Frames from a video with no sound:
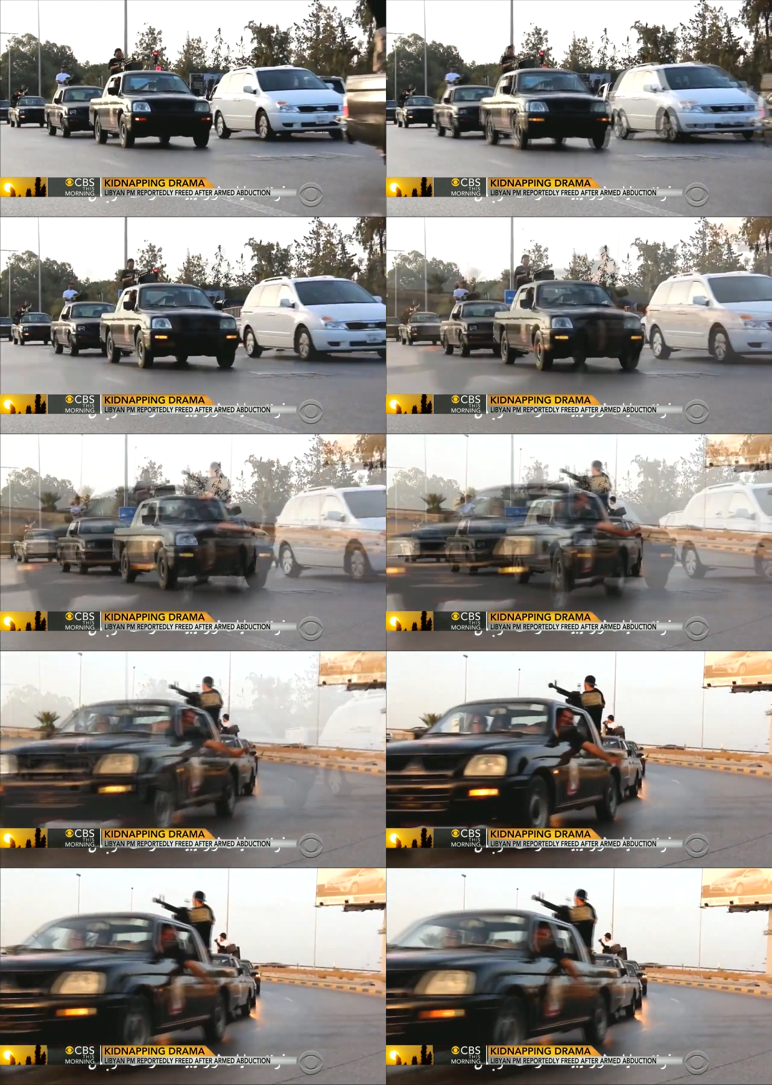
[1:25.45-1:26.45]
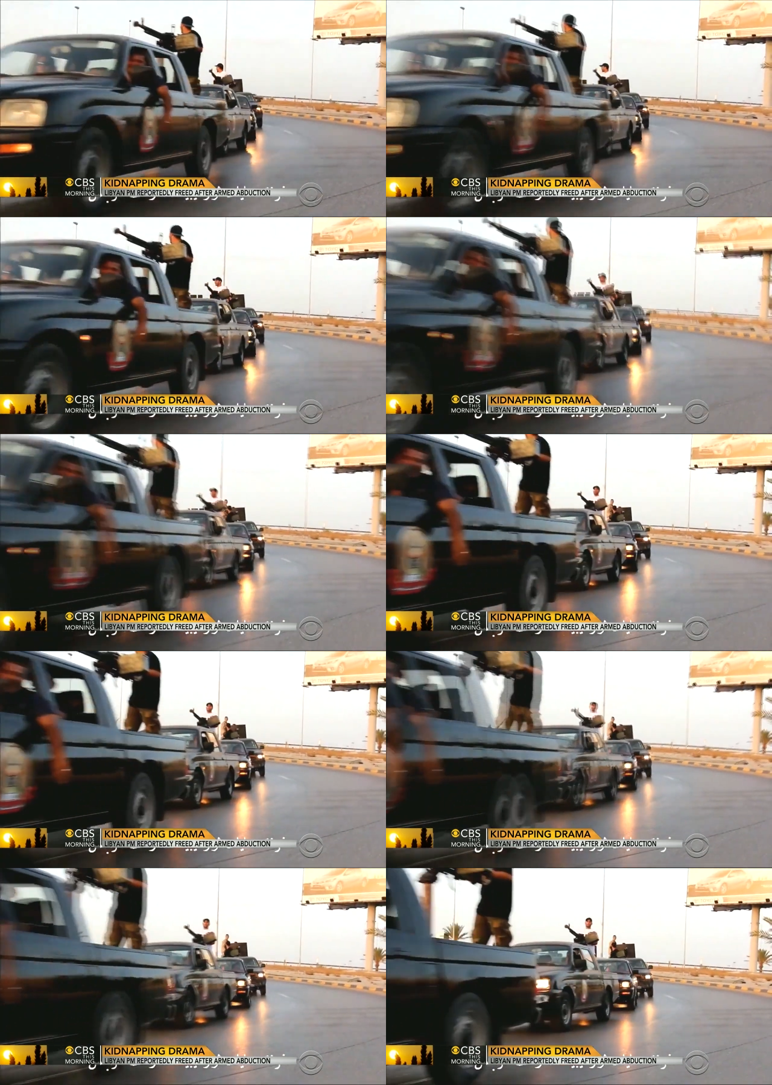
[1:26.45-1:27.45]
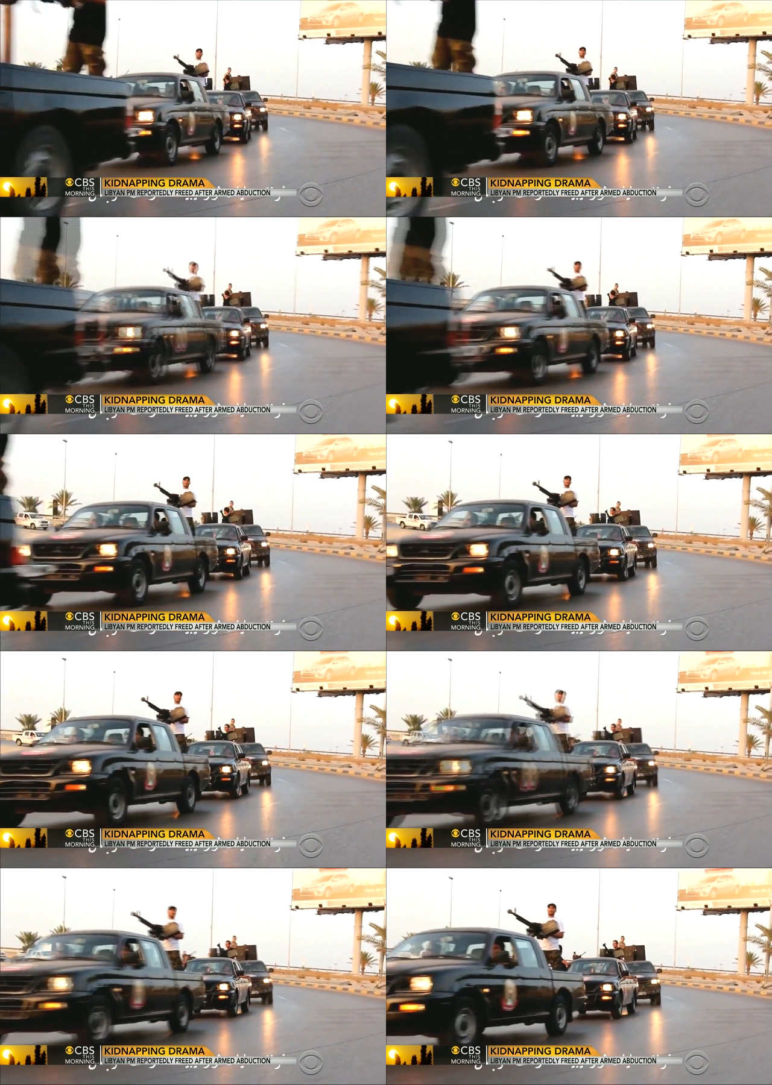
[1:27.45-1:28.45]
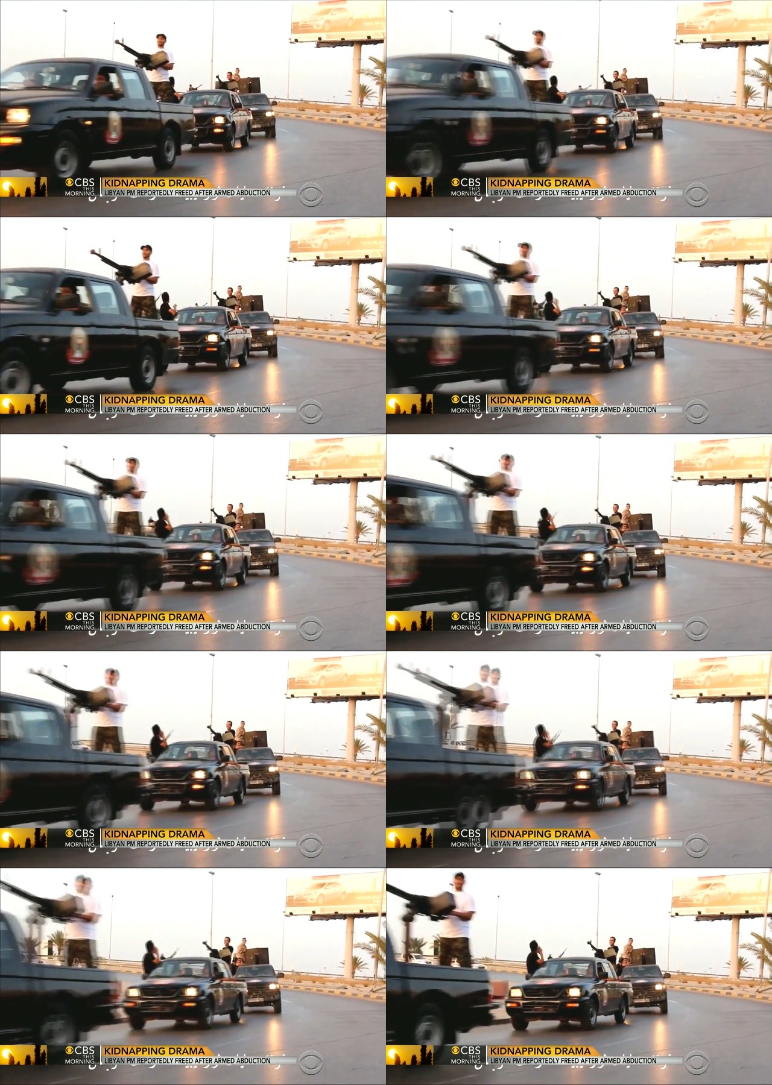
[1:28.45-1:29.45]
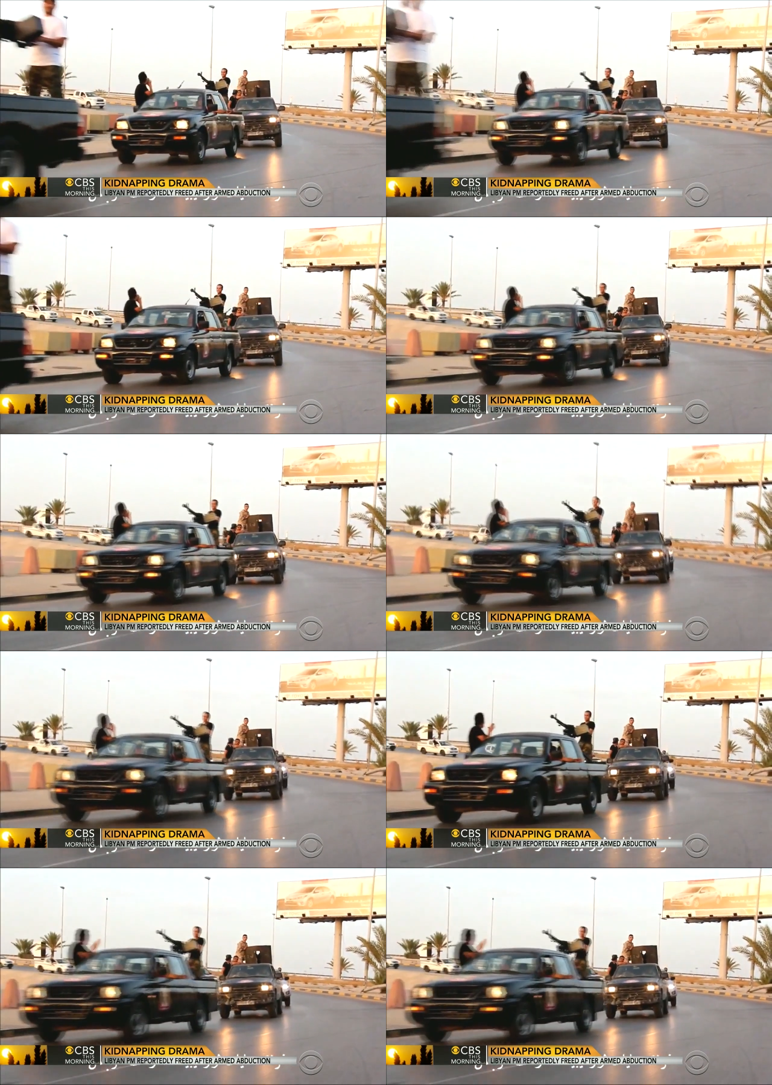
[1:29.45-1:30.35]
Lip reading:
[unreadable: no face in view]